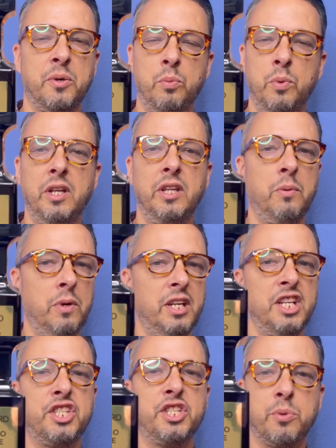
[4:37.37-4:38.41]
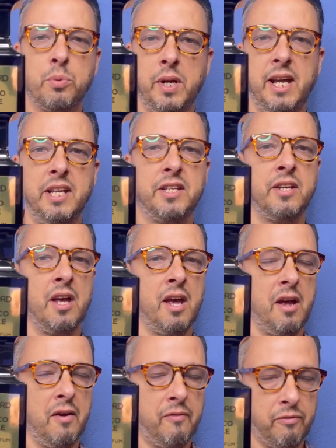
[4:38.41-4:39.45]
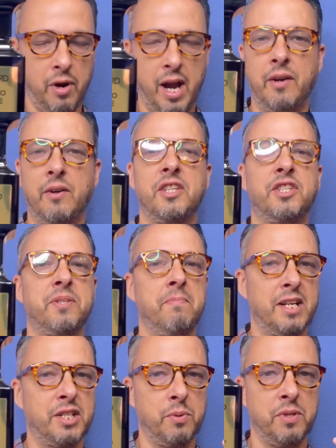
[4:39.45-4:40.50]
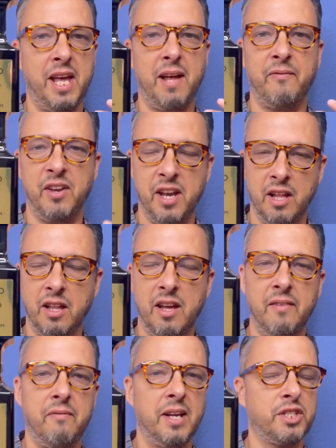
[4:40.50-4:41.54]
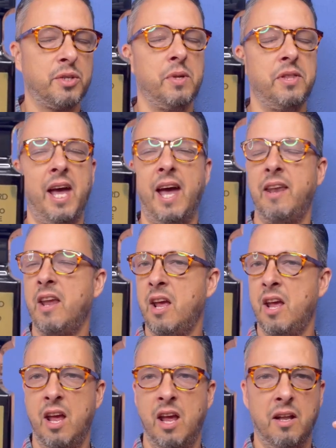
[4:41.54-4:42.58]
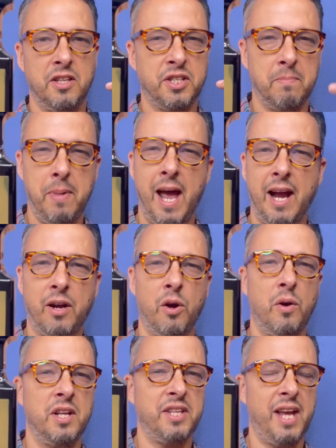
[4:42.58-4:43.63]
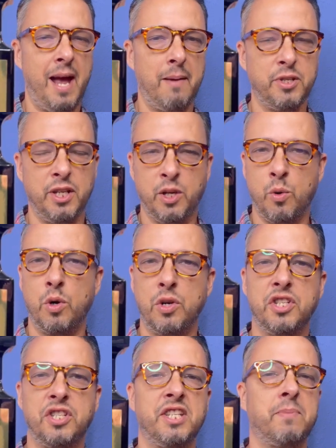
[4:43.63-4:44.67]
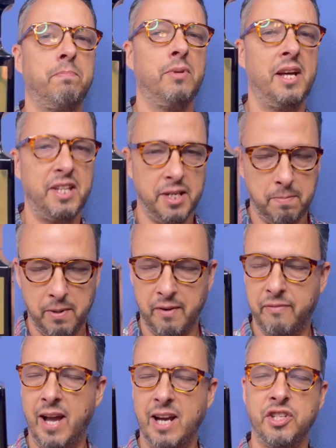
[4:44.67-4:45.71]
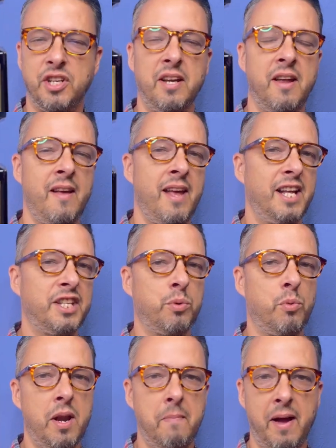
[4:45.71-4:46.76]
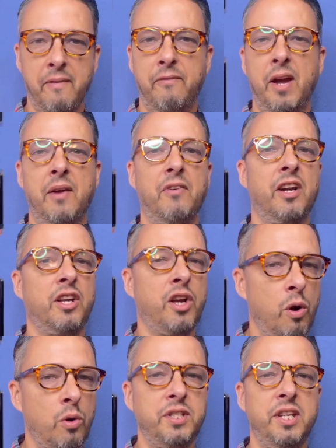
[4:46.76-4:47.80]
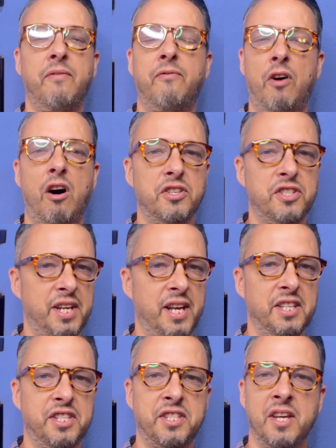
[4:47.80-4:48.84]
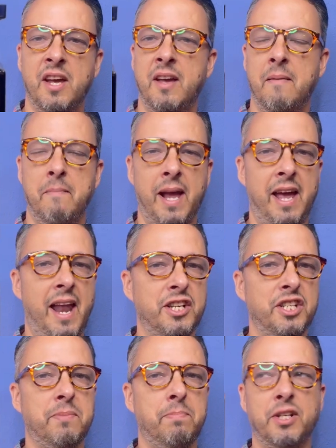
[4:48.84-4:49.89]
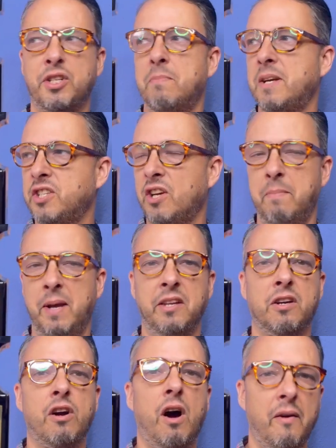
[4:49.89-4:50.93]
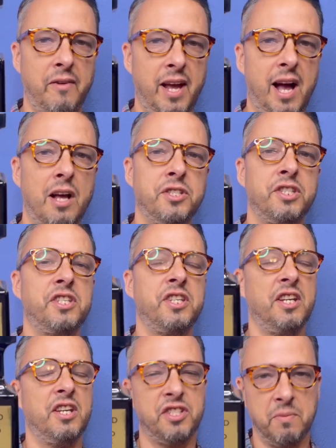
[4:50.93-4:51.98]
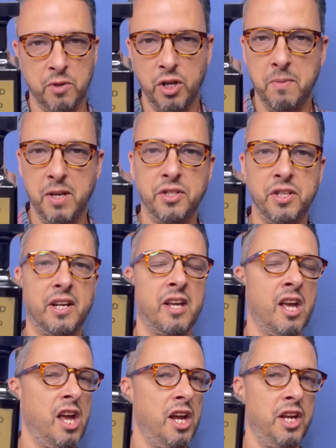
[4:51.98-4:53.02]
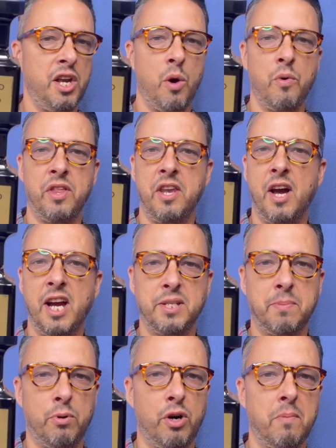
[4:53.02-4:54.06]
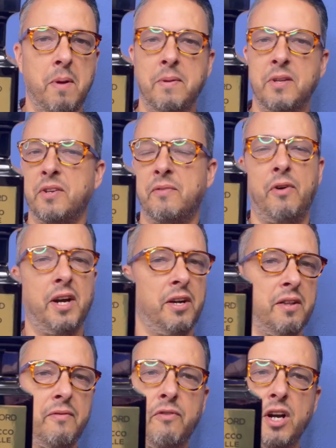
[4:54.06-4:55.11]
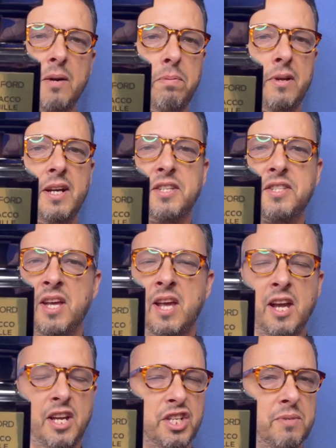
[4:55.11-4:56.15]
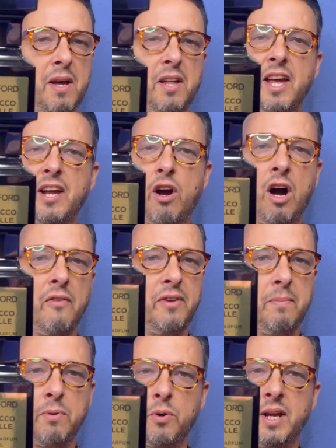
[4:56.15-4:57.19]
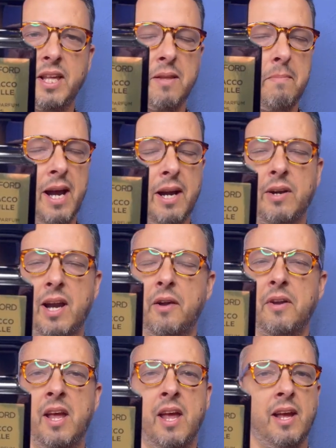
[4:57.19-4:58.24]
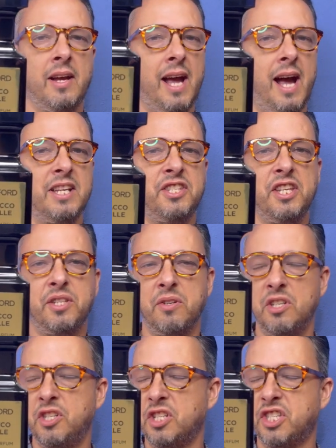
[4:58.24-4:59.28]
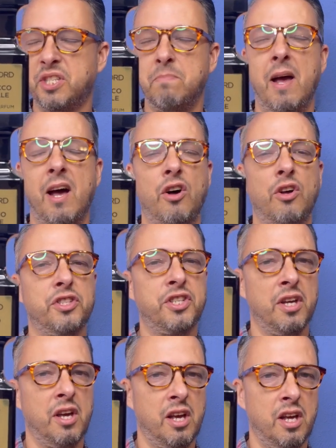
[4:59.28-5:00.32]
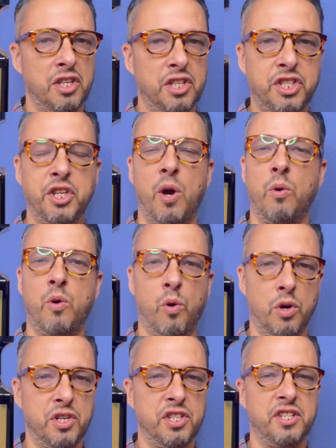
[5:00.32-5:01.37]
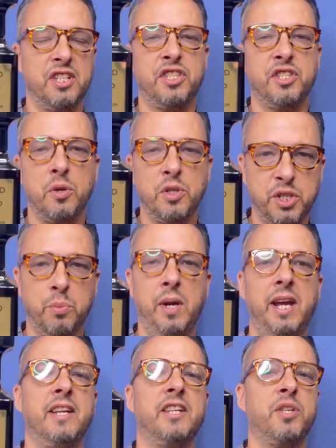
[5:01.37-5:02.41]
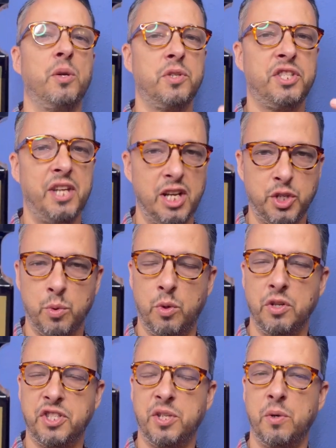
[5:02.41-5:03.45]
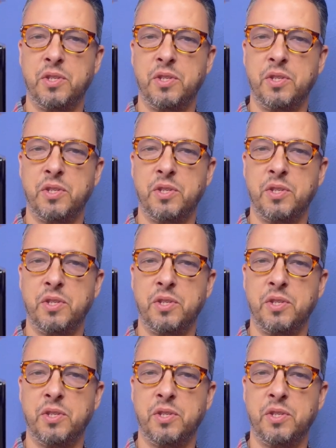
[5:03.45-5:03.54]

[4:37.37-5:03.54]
really, really sweet fragrance mixed with that vanilla, mixed with that tobacco. It's absolutely gorgeous. It's blended to perfection. It's one of my favorite cozy fall scents man, I just picture myself being in a coffee house, listening to some good music, you know, with a nice book. Maybe there's a fire in the fireplace. You smell that coffee brewing in the background. Guys, this one just smells so gorgeous. It's so sweet. It's so sensual. It's so